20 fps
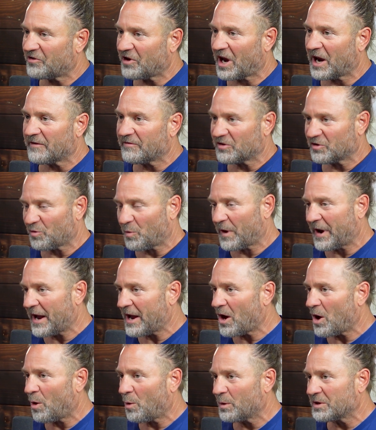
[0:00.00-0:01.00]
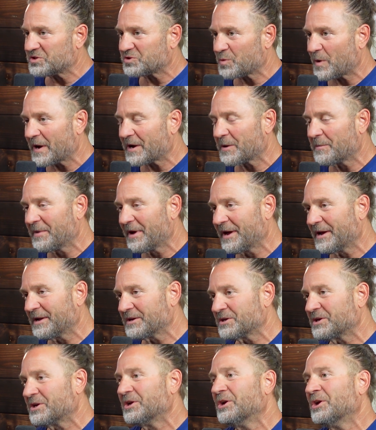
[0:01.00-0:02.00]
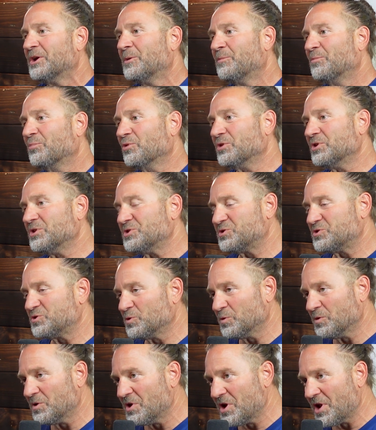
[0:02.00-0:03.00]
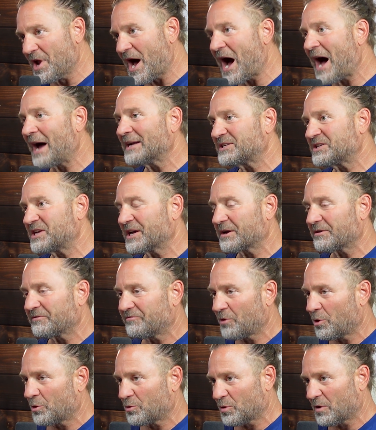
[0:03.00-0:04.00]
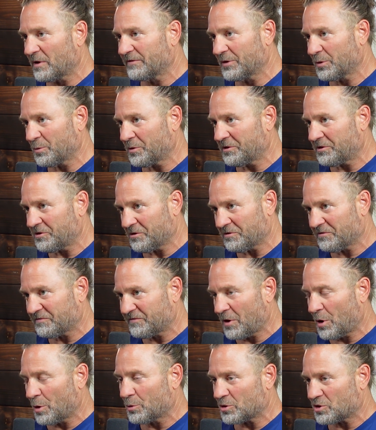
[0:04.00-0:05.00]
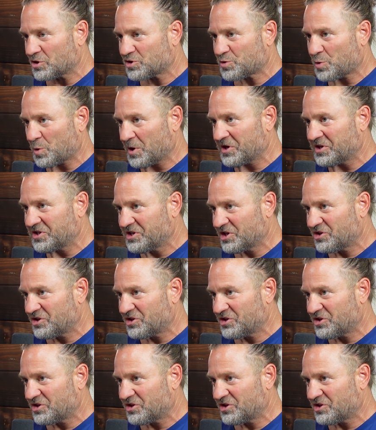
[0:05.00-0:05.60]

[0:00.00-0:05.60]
safe is what I always recommend. Please do not take a photo of it with your phone or store it